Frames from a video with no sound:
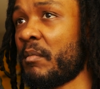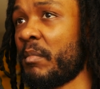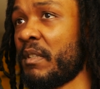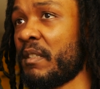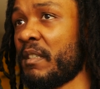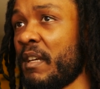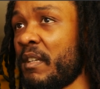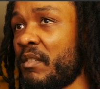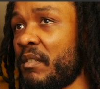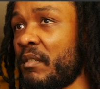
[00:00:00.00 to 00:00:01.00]
But this
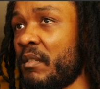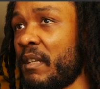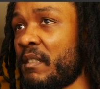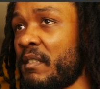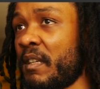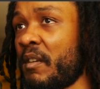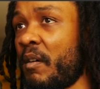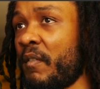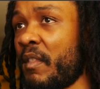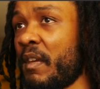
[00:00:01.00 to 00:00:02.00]
edge should extend
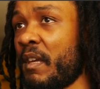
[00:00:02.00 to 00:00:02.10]
over the